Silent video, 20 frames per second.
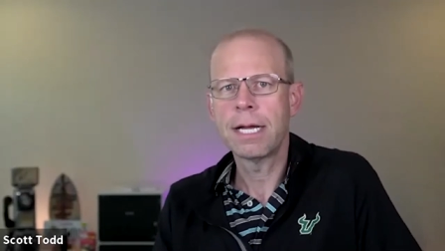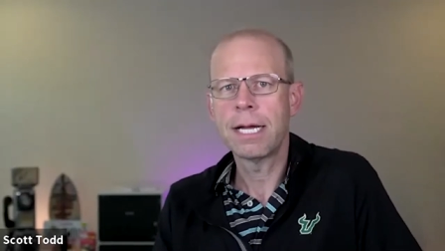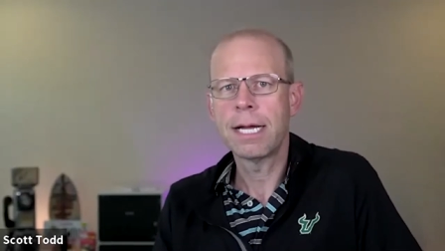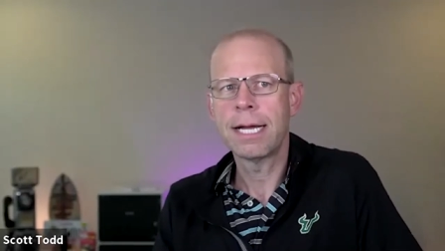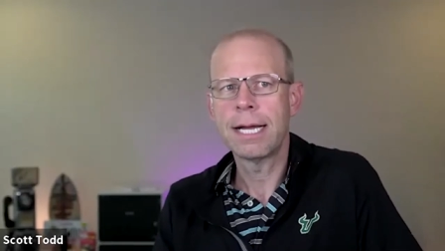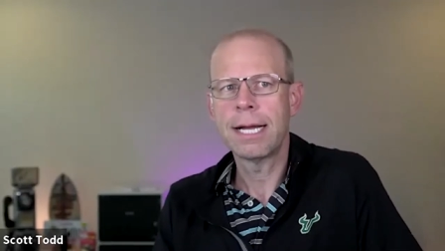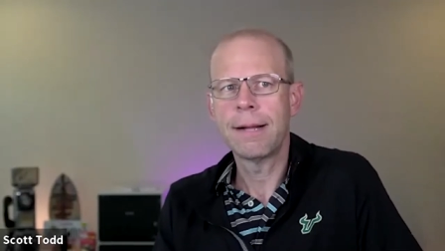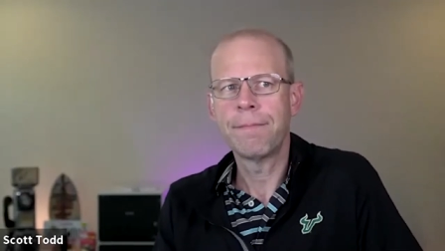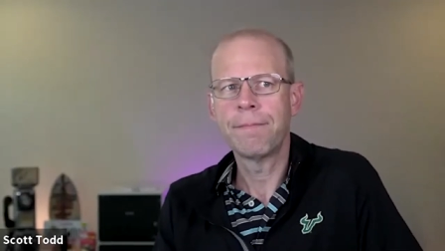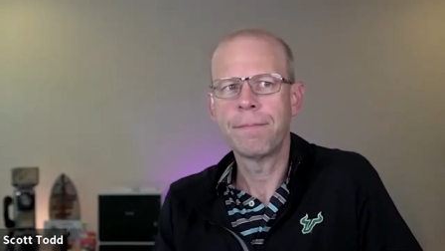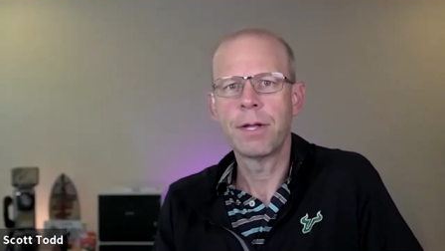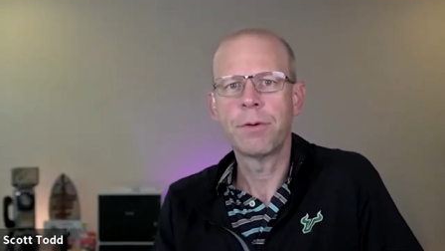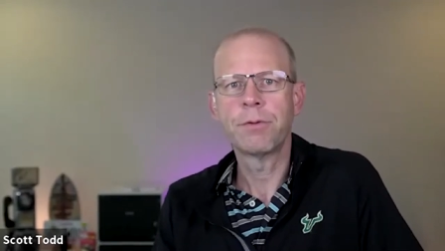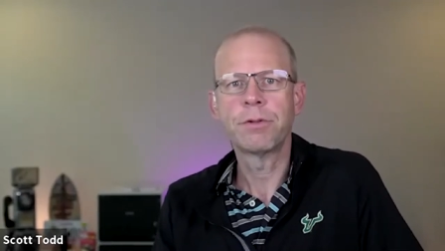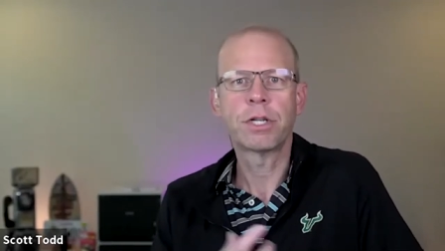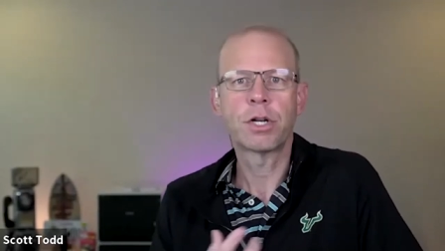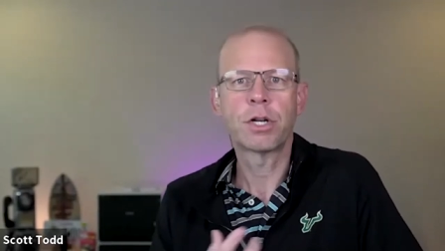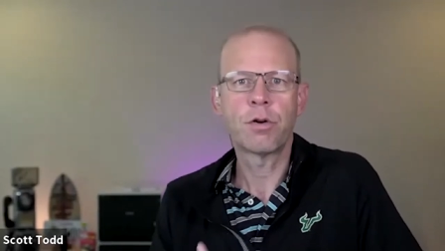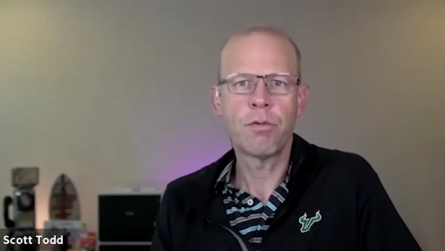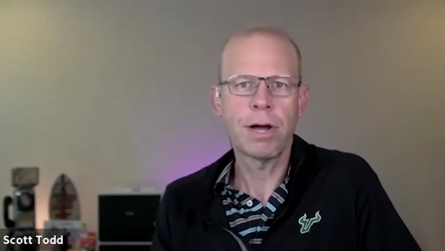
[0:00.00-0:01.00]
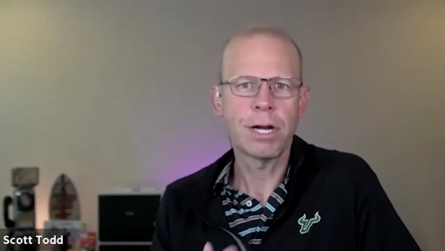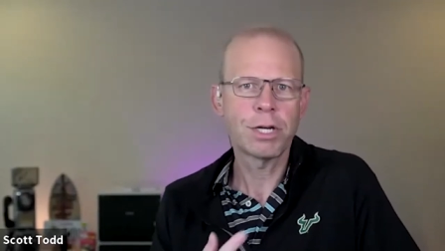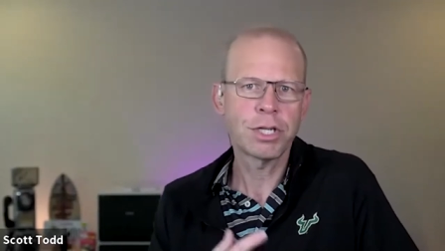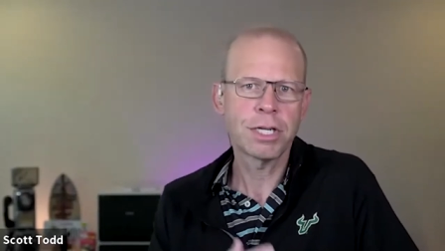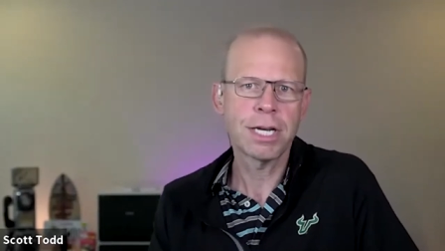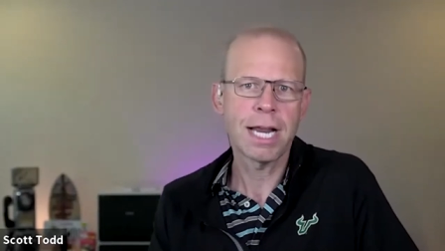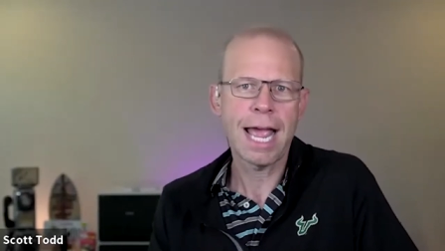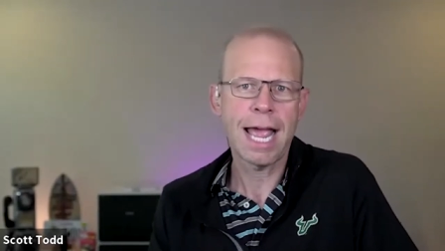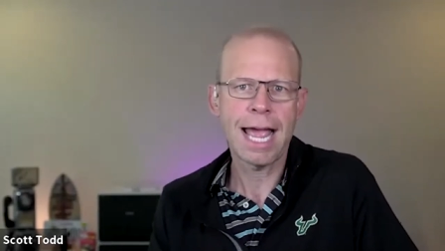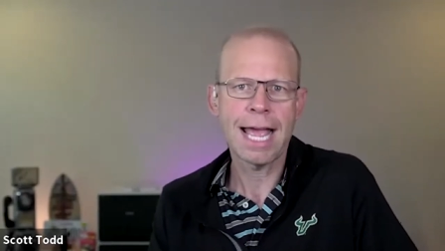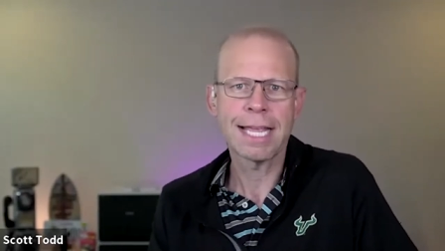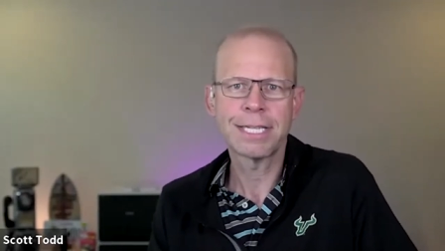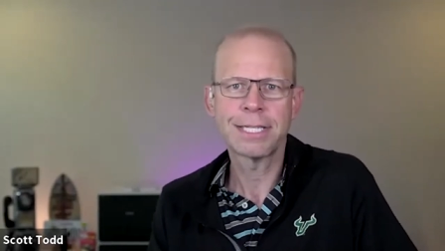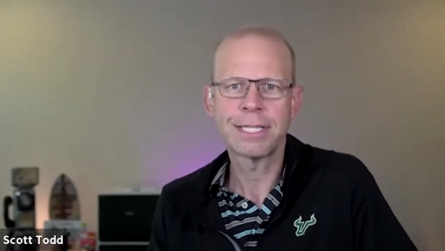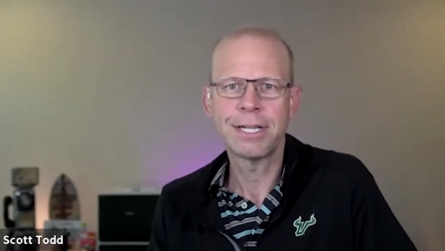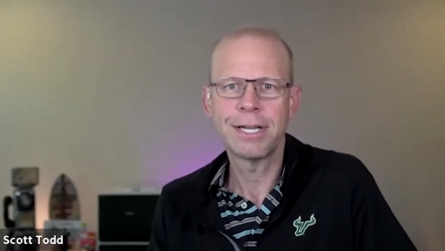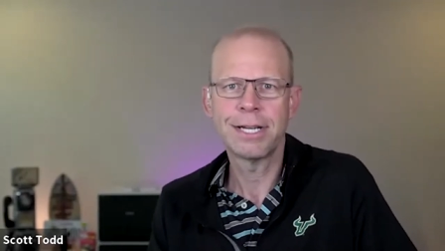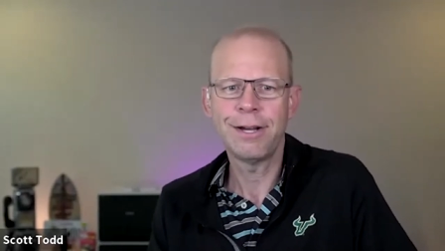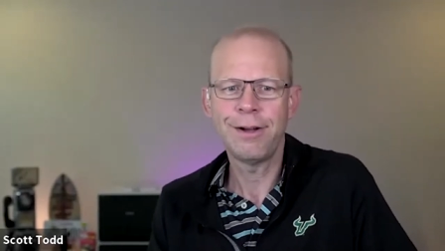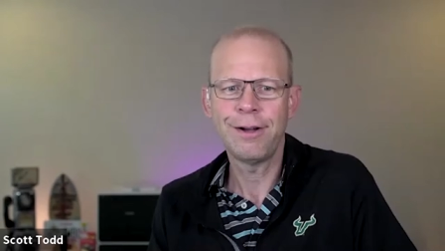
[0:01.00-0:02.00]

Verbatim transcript: Um, there was a question asked